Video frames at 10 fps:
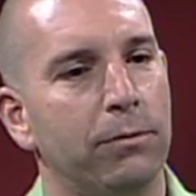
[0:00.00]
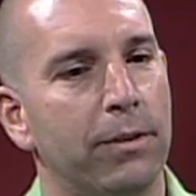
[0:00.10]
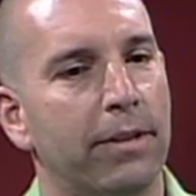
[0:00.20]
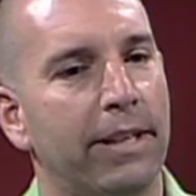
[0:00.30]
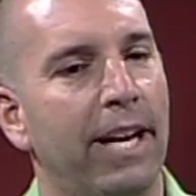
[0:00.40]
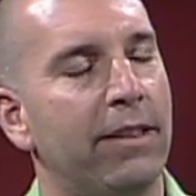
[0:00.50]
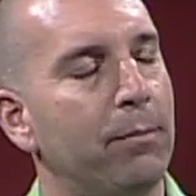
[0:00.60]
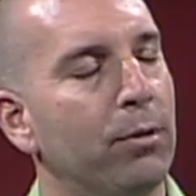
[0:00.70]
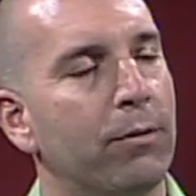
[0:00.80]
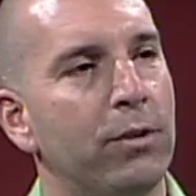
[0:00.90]
with
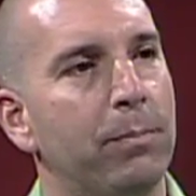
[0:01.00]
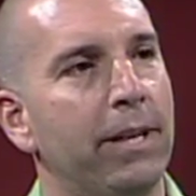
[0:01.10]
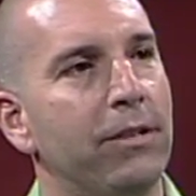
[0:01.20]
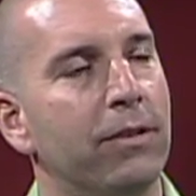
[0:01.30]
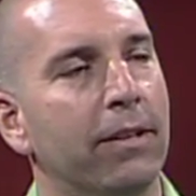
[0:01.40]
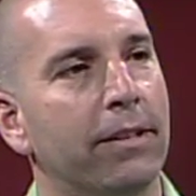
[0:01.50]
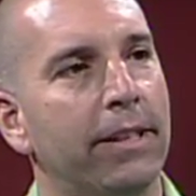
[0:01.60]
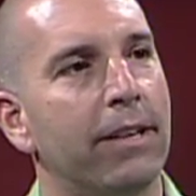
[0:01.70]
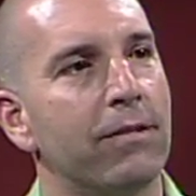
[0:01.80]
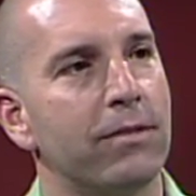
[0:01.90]
Kathy Blair with DuPage
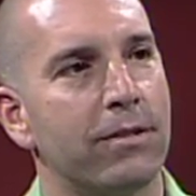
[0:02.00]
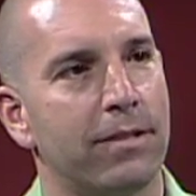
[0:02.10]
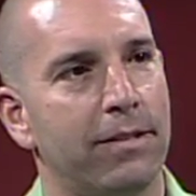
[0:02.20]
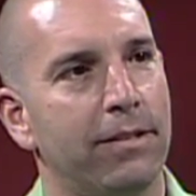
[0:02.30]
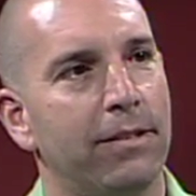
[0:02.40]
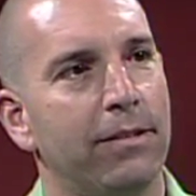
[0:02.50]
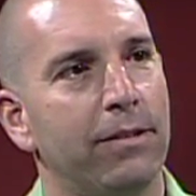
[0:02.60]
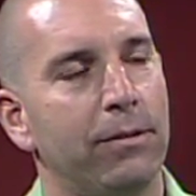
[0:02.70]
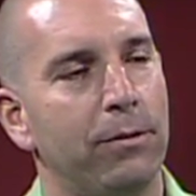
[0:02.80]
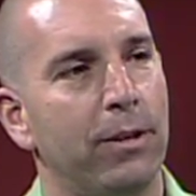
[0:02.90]
Cares, who